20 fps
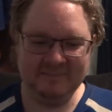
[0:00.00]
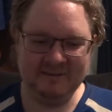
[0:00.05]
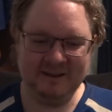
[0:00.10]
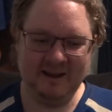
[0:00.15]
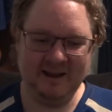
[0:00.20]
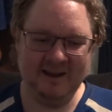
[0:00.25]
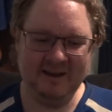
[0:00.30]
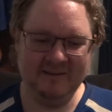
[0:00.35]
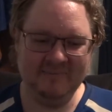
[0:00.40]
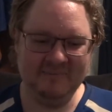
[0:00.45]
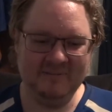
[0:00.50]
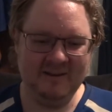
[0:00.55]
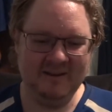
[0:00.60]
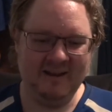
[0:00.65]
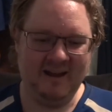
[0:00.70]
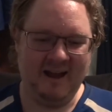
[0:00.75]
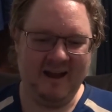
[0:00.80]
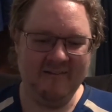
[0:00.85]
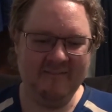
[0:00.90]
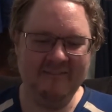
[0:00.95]
time,
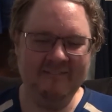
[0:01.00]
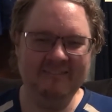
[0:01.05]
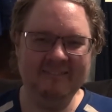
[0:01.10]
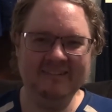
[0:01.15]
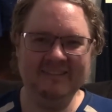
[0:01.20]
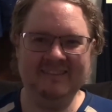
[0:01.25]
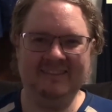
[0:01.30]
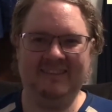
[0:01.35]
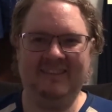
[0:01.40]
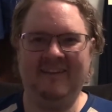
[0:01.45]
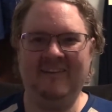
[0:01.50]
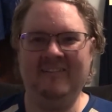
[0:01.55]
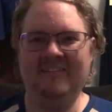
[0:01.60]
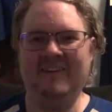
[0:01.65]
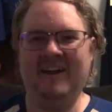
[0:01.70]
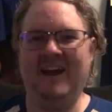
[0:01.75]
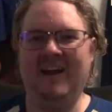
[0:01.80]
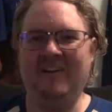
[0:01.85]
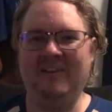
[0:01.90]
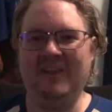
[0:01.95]
I really love
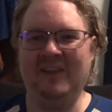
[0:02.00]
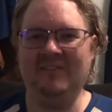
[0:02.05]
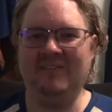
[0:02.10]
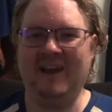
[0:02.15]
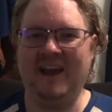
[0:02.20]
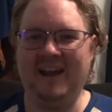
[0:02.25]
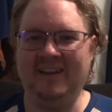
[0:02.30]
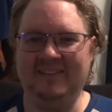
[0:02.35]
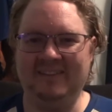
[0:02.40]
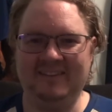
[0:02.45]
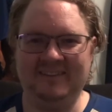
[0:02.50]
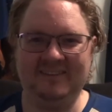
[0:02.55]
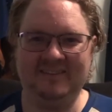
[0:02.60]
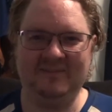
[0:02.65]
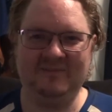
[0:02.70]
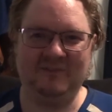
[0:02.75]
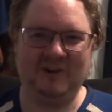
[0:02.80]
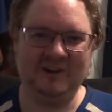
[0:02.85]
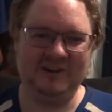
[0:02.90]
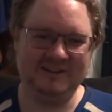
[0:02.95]
how they've had this
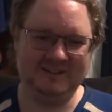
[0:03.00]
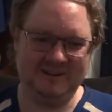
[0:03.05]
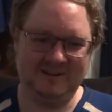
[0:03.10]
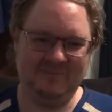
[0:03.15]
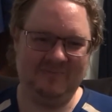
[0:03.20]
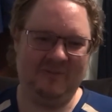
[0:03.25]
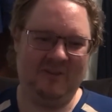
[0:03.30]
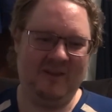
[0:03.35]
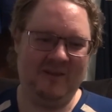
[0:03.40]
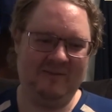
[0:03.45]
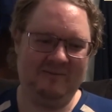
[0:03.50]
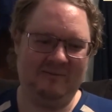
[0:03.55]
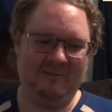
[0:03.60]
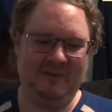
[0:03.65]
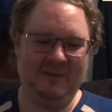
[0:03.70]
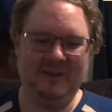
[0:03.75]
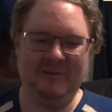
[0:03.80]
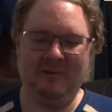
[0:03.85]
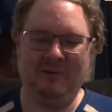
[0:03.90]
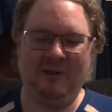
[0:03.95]
friendship like
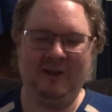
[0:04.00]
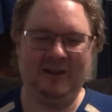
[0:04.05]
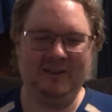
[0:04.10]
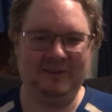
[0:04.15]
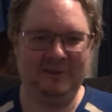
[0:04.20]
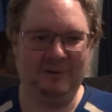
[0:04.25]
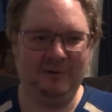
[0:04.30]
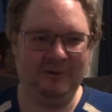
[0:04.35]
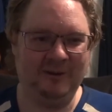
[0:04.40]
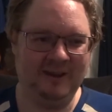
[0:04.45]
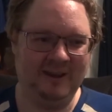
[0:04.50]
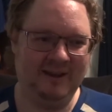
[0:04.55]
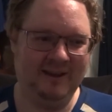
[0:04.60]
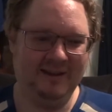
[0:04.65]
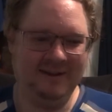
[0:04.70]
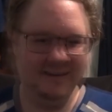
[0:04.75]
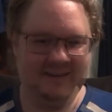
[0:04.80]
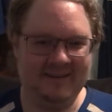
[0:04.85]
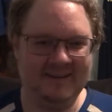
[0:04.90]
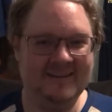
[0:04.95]
when they were like little
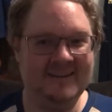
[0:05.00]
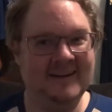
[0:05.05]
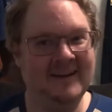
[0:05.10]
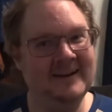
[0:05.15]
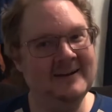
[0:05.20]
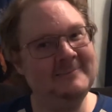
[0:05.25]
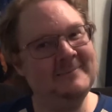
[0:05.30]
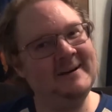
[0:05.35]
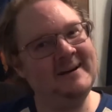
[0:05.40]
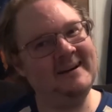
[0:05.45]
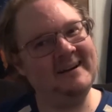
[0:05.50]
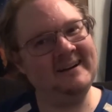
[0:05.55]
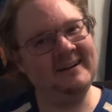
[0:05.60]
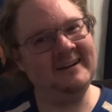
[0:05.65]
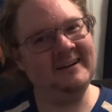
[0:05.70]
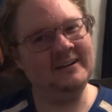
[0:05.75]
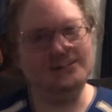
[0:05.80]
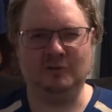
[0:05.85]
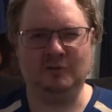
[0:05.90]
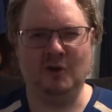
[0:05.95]
kids. Come
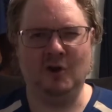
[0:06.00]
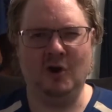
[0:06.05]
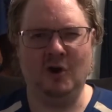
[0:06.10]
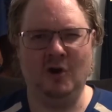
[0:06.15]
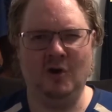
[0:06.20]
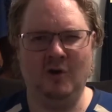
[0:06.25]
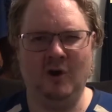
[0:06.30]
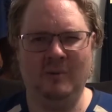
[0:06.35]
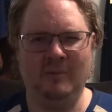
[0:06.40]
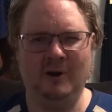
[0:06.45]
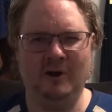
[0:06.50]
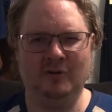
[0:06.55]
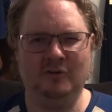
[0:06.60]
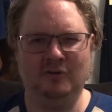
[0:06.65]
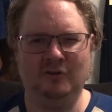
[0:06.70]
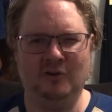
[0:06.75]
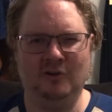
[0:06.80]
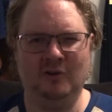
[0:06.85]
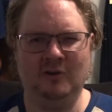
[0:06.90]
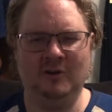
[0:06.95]
on. No, I'm on
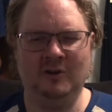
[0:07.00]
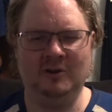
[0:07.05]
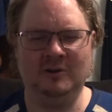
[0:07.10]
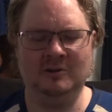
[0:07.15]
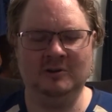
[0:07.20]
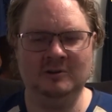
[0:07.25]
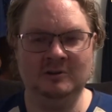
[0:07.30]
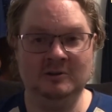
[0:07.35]
duty.